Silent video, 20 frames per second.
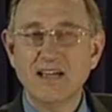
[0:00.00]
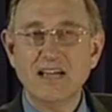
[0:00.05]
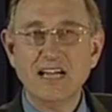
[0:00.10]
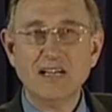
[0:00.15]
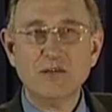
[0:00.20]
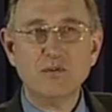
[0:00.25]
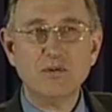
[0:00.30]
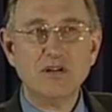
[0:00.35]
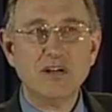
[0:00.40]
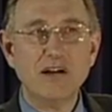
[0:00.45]

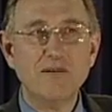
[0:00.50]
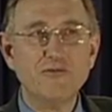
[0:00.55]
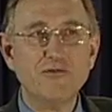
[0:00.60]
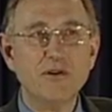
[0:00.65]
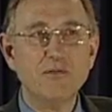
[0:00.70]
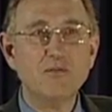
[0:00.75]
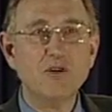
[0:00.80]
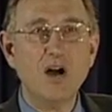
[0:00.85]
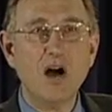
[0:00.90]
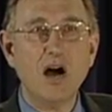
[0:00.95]
It will come
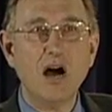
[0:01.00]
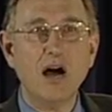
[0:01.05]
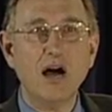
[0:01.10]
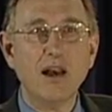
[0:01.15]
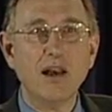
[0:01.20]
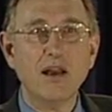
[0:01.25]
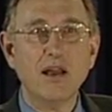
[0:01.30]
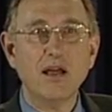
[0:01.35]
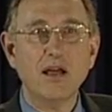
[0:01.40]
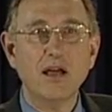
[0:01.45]
from
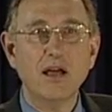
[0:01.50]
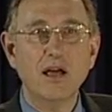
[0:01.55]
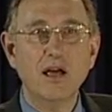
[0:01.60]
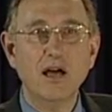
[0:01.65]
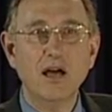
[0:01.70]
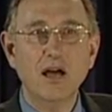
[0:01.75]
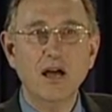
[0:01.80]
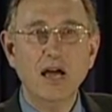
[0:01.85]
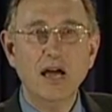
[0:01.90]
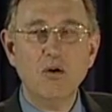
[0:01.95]
God.
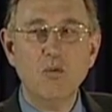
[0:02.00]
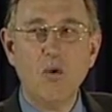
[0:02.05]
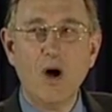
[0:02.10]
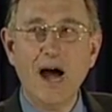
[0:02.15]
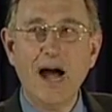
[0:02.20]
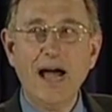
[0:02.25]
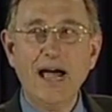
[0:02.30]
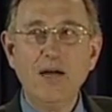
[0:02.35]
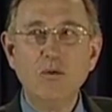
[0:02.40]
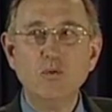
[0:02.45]
And
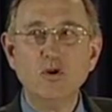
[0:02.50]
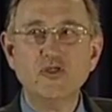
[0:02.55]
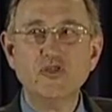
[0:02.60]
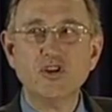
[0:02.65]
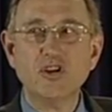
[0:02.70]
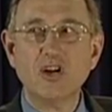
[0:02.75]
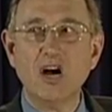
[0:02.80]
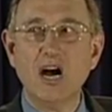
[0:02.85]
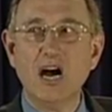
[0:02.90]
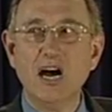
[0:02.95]
why would
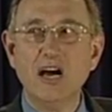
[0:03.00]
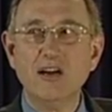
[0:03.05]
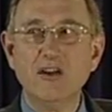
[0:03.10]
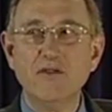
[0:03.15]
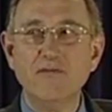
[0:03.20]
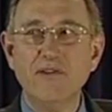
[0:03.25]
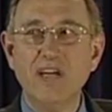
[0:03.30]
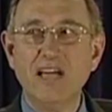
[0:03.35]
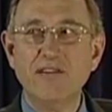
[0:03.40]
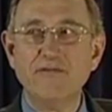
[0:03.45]
the God
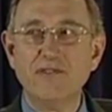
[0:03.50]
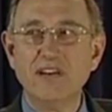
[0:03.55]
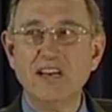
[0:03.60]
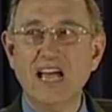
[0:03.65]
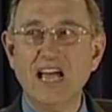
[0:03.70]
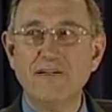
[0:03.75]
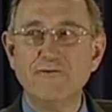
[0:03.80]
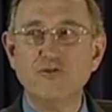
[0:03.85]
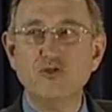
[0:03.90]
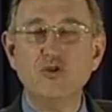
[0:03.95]
of heaven
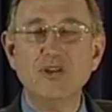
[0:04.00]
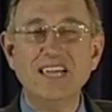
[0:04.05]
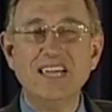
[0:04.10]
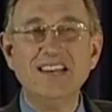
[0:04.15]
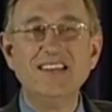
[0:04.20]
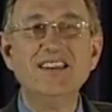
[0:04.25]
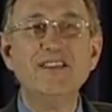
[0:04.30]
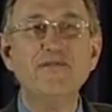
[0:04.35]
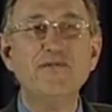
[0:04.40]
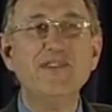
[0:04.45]
have to
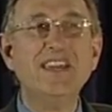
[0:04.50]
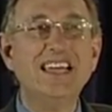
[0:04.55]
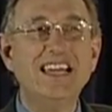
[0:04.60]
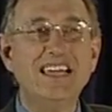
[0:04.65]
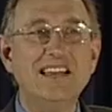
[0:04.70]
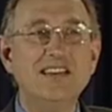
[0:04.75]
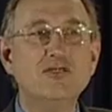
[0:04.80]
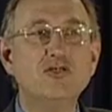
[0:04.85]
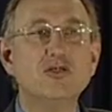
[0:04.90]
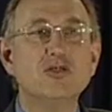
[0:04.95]

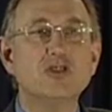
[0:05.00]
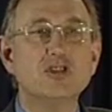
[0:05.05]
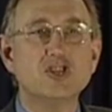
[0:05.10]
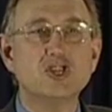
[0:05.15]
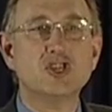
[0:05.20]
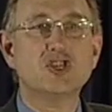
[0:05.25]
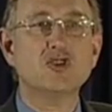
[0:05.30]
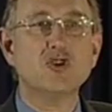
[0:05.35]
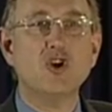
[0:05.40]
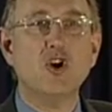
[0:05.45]
intervene to
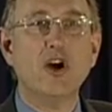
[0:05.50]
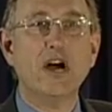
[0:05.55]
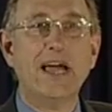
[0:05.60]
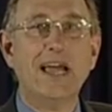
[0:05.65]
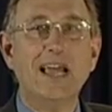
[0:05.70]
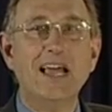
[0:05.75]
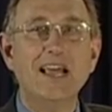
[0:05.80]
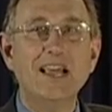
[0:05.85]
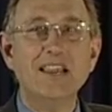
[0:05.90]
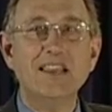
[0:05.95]

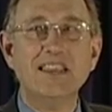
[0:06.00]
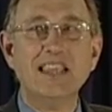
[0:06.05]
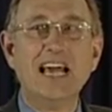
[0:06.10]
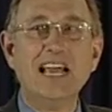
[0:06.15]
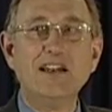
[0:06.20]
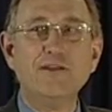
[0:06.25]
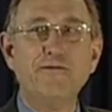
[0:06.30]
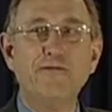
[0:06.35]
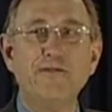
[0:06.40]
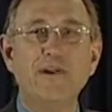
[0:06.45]
destroy
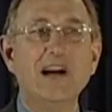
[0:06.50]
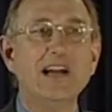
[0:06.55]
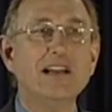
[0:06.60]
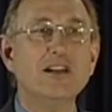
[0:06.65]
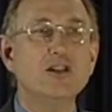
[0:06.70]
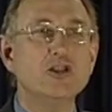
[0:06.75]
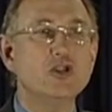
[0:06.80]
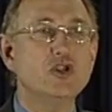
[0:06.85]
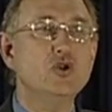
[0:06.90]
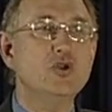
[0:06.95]
that
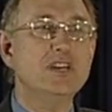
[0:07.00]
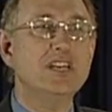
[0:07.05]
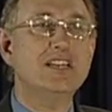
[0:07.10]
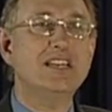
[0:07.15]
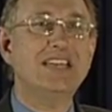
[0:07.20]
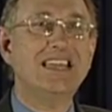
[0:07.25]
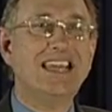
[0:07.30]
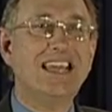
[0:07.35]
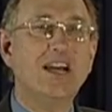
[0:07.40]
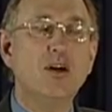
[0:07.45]
final
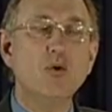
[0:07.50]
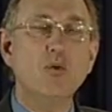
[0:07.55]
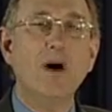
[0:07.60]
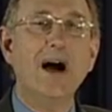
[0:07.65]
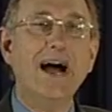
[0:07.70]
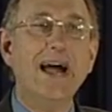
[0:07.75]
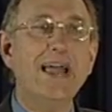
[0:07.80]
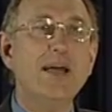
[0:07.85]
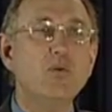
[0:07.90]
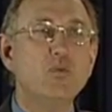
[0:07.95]
unity?
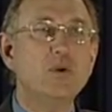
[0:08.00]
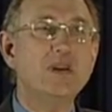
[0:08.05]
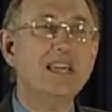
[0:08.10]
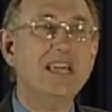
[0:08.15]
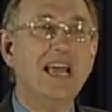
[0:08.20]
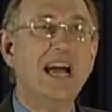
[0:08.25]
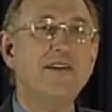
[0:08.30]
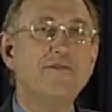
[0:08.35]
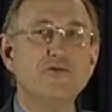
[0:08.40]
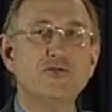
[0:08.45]
Why would
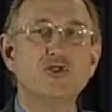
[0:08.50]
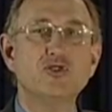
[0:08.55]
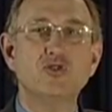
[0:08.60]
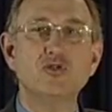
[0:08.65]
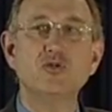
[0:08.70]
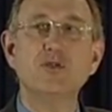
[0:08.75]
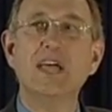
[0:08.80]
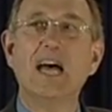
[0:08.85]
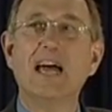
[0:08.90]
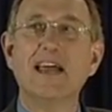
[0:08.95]
he have to
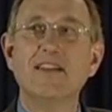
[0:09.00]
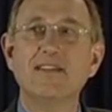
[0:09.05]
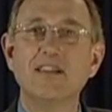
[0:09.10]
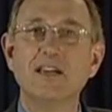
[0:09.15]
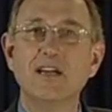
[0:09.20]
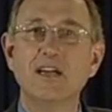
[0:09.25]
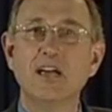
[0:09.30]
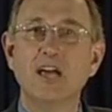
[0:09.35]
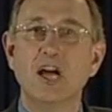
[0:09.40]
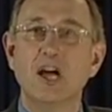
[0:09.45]
do that?
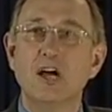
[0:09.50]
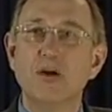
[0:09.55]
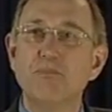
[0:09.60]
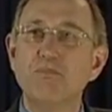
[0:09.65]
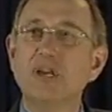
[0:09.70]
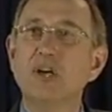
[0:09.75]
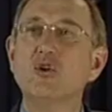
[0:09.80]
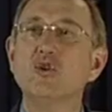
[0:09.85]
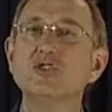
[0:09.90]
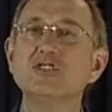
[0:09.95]

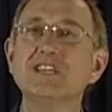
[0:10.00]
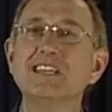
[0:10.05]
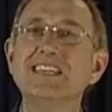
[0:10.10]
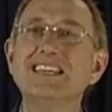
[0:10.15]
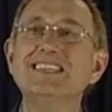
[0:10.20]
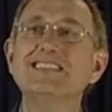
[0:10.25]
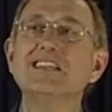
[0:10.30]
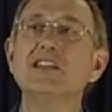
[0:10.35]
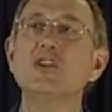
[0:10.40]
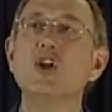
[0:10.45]
Because it
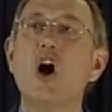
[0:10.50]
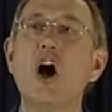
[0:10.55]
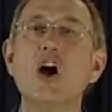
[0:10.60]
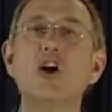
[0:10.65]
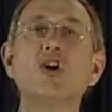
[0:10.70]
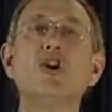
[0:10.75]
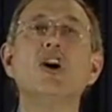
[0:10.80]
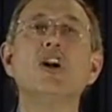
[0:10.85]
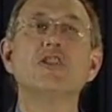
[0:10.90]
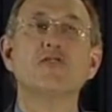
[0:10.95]
is an
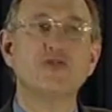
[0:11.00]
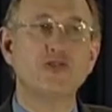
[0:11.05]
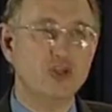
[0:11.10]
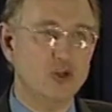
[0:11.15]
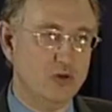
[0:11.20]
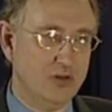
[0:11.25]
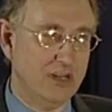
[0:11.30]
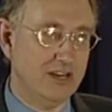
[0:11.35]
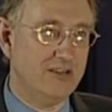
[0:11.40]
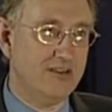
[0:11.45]
occult
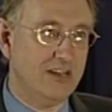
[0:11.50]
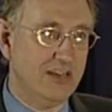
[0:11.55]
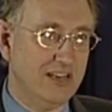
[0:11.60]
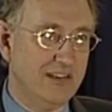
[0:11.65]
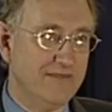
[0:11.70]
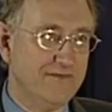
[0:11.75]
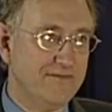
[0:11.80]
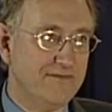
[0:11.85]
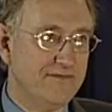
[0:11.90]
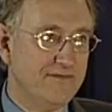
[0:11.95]
unity.